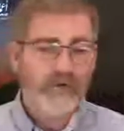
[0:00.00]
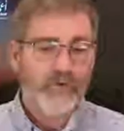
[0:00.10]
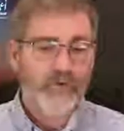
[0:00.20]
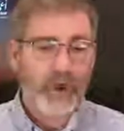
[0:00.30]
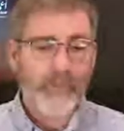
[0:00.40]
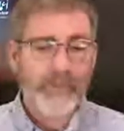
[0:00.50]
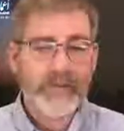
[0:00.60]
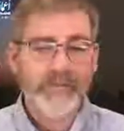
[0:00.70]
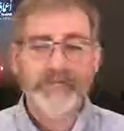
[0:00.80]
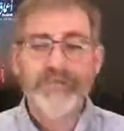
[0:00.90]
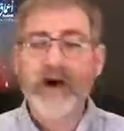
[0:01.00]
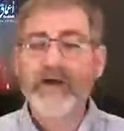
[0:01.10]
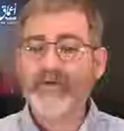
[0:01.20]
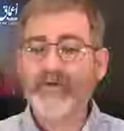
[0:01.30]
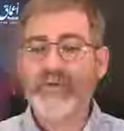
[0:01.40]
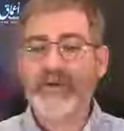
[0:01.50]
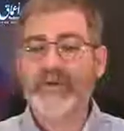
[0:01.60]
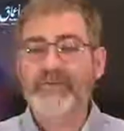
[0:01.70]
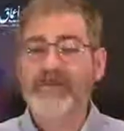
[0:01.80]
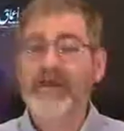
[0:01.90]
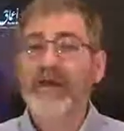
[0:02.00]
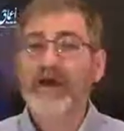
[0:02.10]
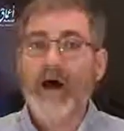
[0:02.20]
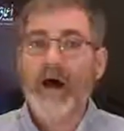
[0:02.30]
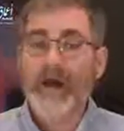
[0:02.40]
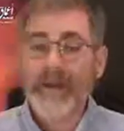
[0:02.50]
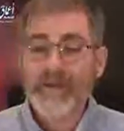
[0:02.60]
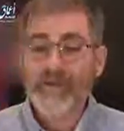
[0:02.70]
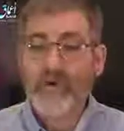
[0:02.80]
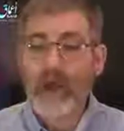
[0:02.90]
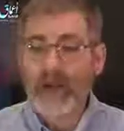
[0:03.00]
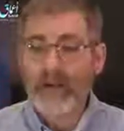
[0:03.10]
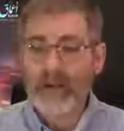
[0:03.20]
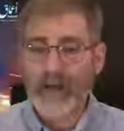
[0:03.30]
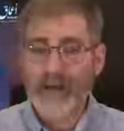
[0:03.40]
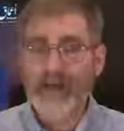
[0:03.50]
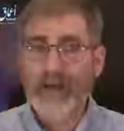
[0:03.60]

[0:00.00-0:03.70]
dropping phosphorus in Raqqa,